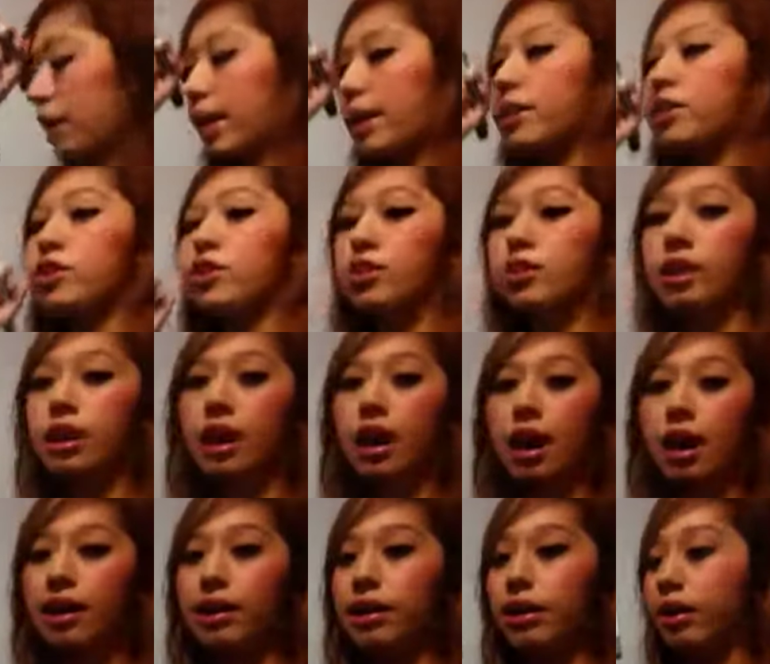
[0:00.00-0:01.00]
answer that
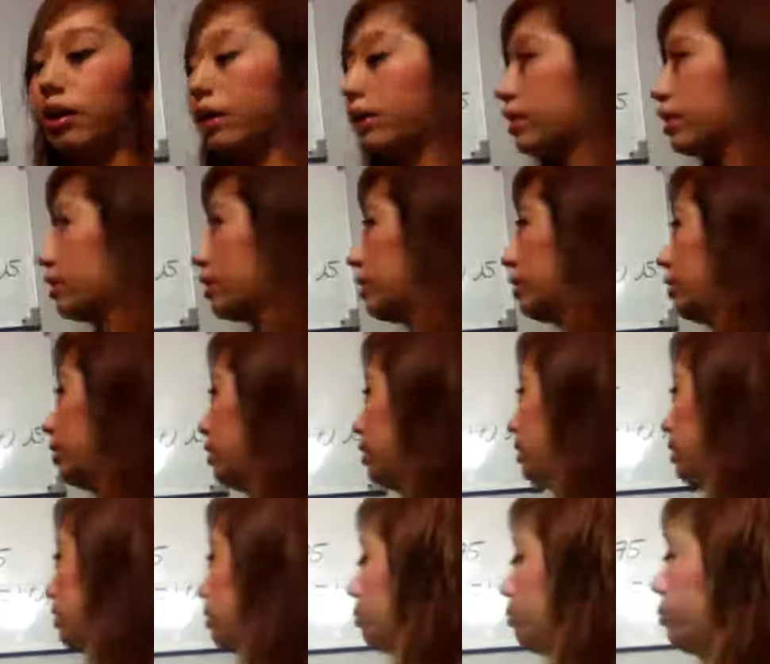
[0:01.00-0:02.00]
I got,
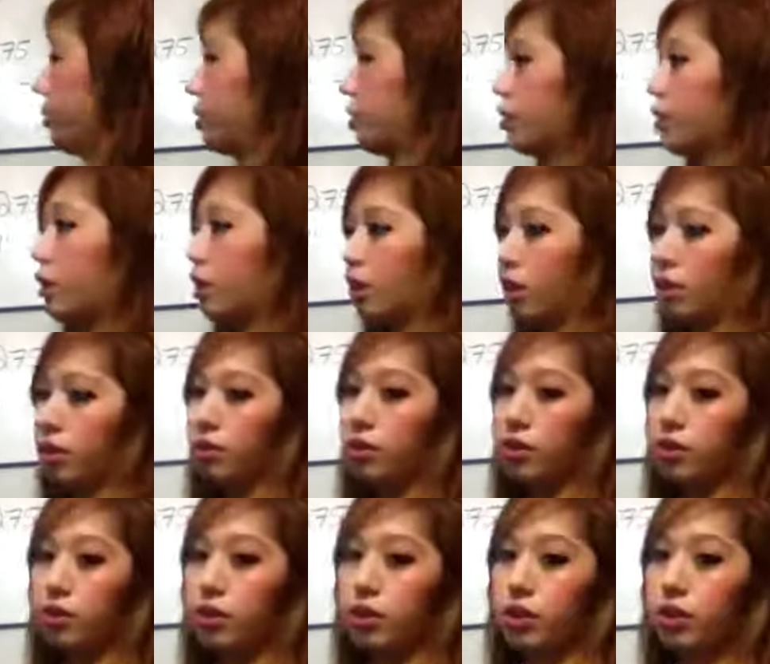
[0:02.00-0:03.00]
which all of
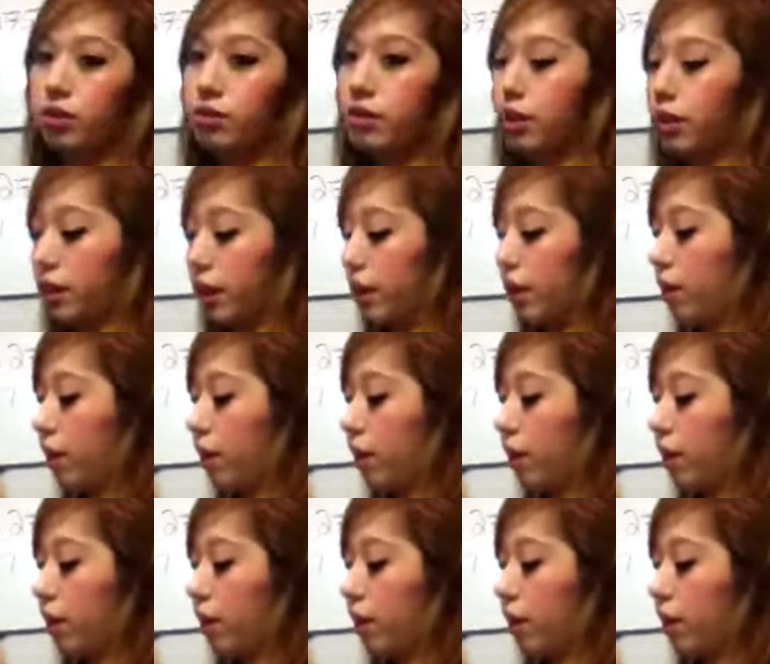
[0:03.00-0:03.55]
you should have gotten